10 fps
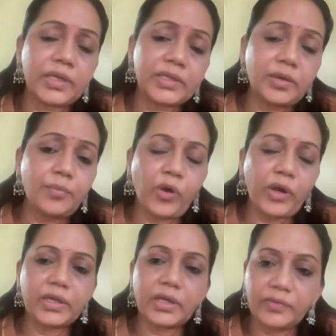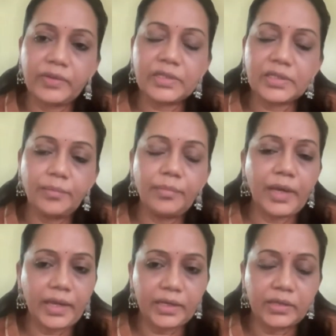at some point convince them
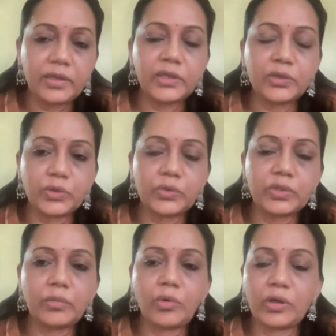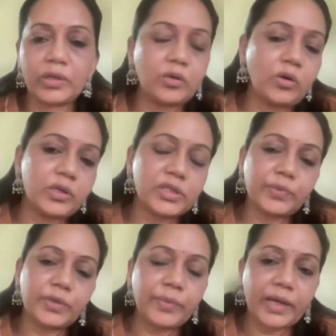and introduce a modern or
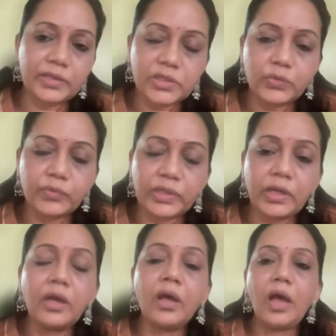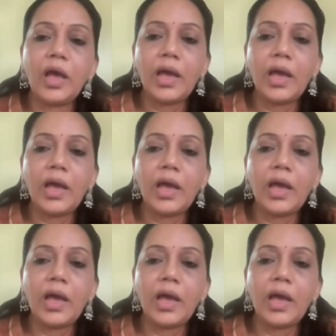risk-free practices over there.